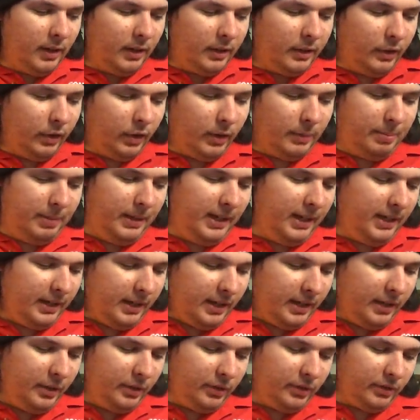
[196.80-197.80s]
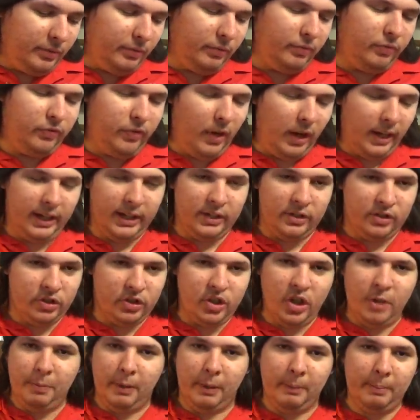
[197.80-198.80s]
Kurapika, who's fucking
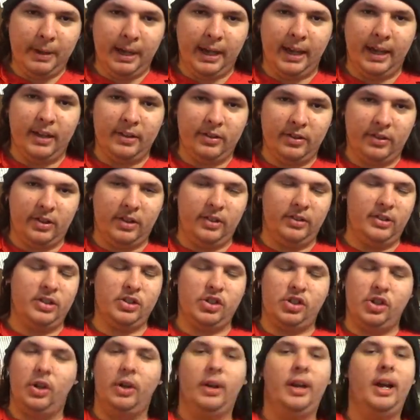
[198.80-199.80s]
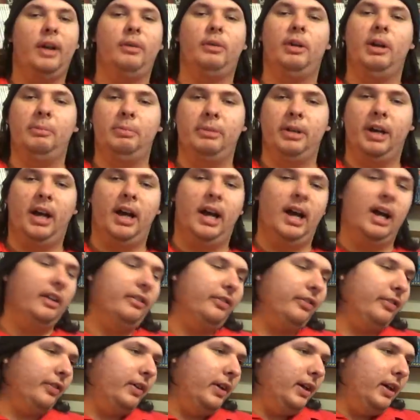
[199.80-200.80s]
super pissed because his shirt got ripped
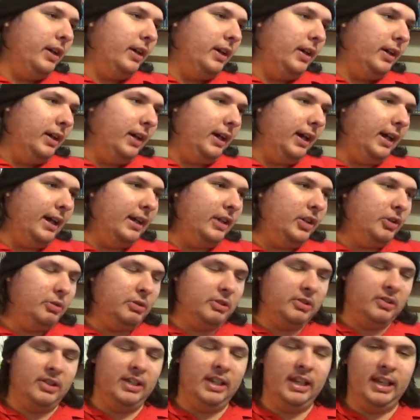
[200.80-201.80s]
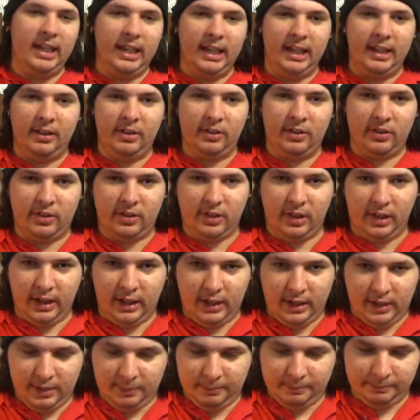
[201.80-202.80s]
off. And you can see his
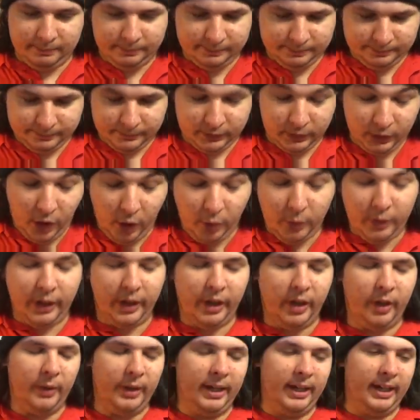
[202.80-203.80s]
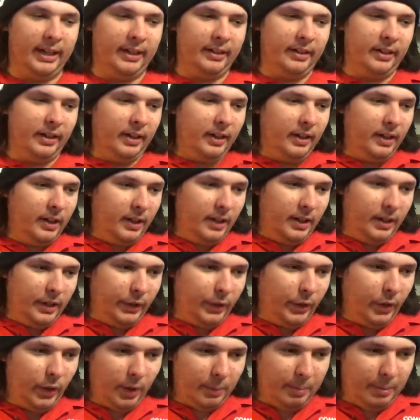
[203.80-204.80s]
logo, and
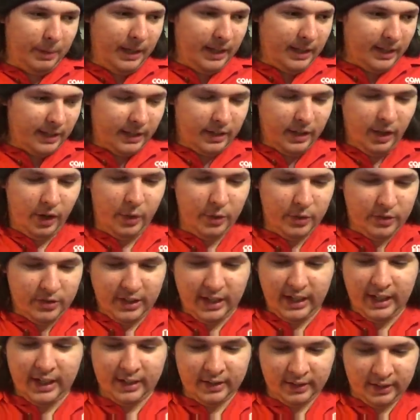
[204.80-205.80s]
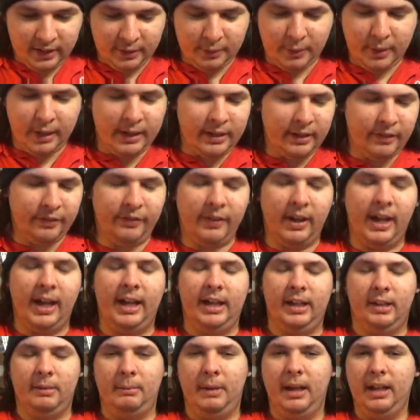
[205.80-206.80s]
Kurapika goes in, get ready to
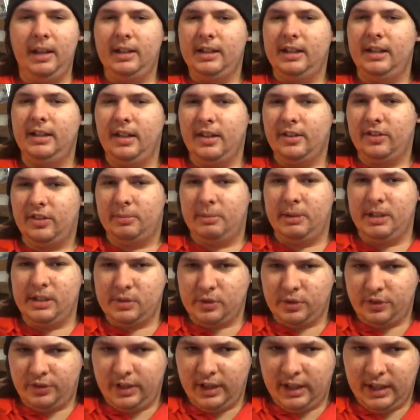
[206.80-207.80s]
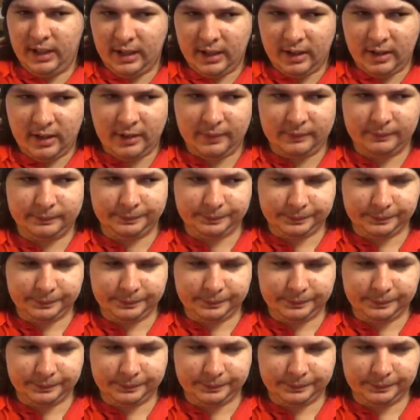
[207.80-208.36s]
fight. Melody does some interesting,